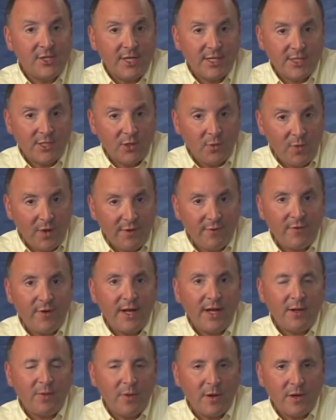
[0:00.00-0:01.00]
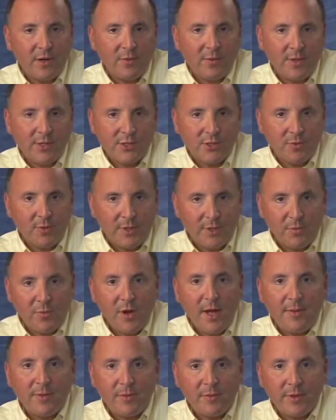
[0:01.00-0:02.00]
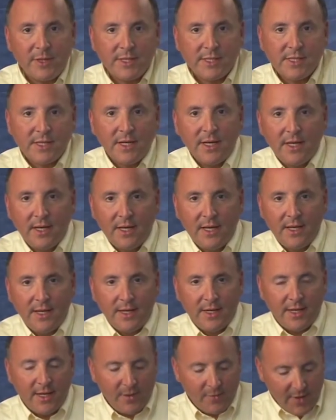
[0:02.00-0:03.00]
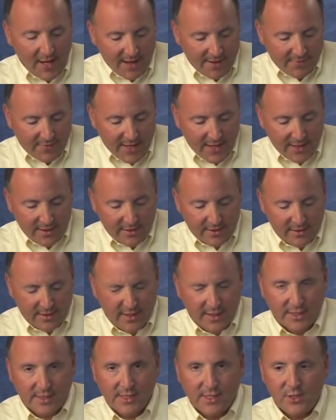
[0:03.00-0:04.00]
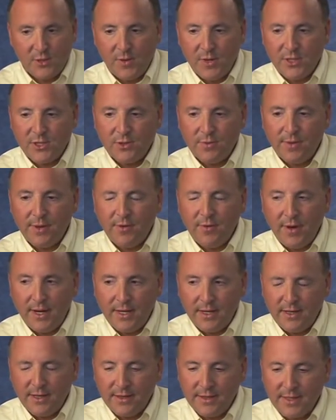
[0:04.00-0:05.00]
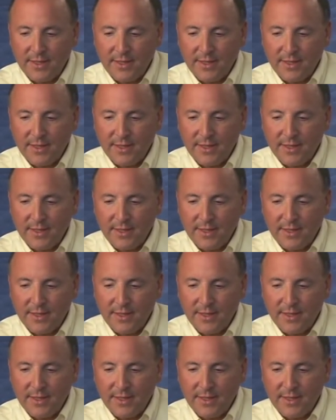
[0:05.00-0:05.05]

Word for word: as to what file, where it was, or what the problem was. Now we have that uh, situation recreated on the